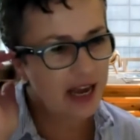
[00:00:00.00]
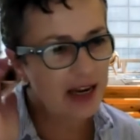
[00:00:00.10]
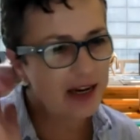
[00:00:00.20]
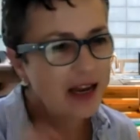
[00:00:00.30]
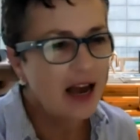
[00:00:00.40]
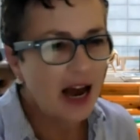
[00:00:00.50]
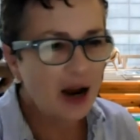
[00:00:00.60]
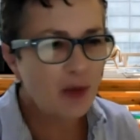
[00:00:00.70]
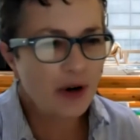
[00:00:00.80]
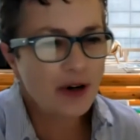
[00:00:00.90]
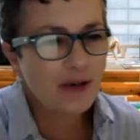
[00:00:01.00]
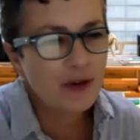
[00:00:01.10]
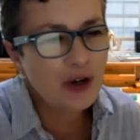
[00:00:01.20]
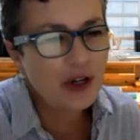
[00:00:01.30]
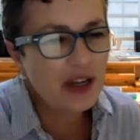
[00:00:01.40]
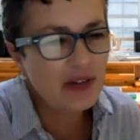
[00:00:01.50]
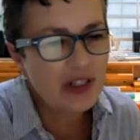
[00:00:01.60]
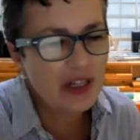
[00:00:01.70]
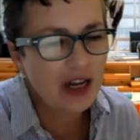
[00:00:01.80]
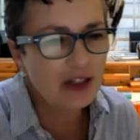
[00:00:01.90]
And I wondered if you could give us
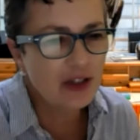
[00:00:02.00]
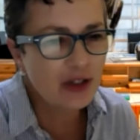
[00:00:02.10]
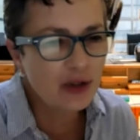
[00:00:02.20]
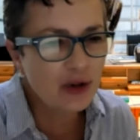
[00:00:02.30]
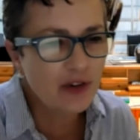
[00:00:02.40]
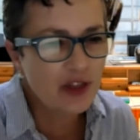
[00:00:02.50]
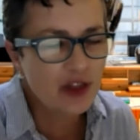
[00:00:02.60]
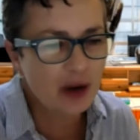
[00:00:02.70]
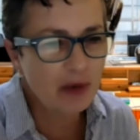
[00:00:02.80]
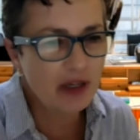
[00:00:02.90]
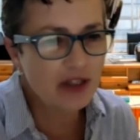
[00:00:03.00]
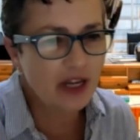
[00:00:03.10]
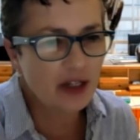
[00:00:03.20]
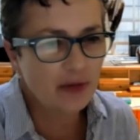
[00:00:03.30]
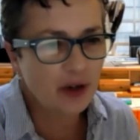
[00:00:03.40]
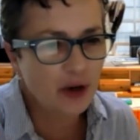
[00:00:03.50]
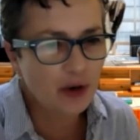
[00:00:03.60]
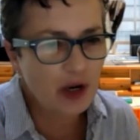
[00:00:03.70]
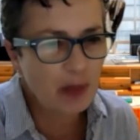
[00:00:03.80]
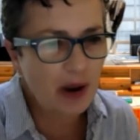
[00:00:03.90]
just sort of a thumbnail sketch of your
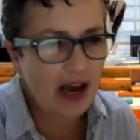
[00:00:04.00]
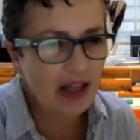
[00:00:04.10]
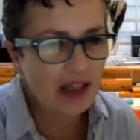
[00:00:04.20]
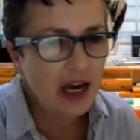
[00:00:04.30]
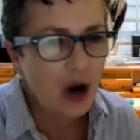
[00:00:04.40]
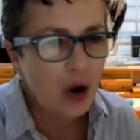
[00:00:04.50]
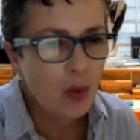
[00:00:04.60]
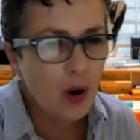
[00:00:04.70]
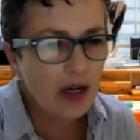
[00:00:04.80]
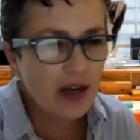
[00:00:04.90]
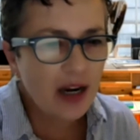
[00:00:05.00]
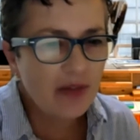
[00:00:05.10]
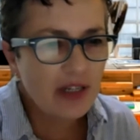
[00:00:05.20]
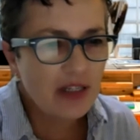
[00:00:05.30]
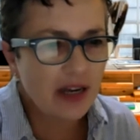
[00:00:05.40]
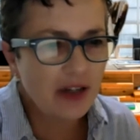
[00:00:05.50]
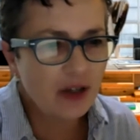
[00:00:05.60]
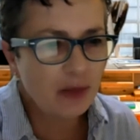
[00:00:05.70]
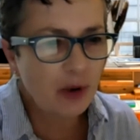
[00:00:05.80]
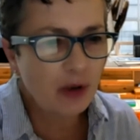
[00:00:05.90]
career path. What kind of excites you
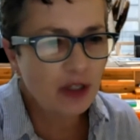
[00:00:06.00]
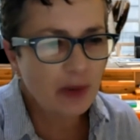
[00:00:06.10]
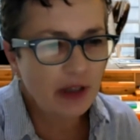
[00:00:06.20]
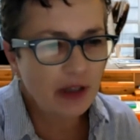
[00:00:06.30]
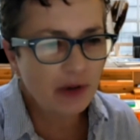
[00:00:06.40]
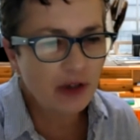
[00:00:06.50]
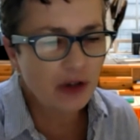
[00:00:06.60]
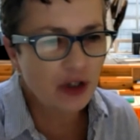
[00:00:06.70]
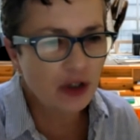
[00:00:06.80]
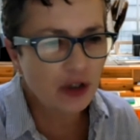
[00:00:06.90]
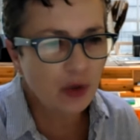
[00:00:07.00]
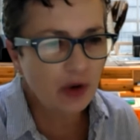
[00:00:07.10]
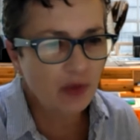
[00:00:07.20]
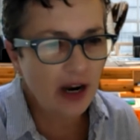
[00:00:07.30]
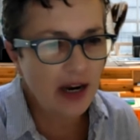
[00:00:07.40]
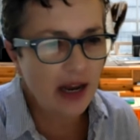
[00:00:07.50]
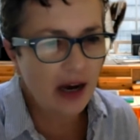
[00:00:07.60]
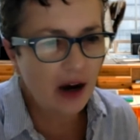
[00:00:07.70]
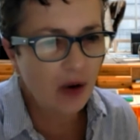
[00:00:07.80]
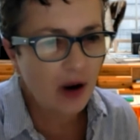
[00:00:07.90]
most about the research you're doing right
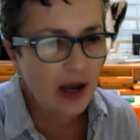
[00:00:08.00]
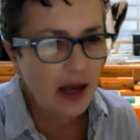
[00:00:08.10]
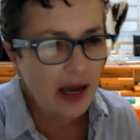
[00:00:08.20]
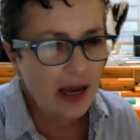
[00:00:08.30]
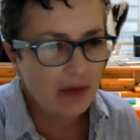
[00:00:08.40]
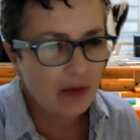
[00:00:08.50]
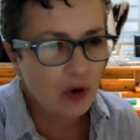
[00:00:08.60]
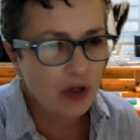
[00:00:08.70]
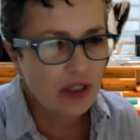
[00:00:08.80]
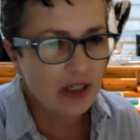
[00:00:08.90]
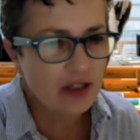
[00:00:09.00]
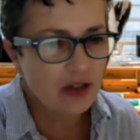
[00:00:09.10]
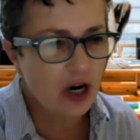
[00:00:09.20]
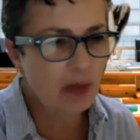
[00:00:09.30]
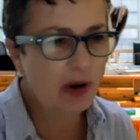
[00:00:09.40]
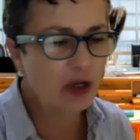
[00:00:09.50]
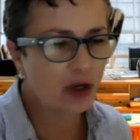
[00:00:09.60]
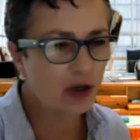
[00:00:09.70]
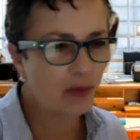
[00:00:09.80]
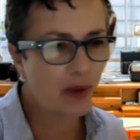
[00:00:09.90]
now? And of course, let's talk about
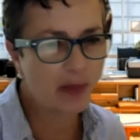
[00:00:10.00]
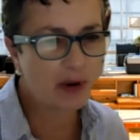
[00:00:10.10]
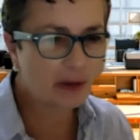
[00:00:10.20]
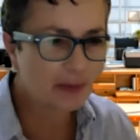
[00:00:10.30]
your paper.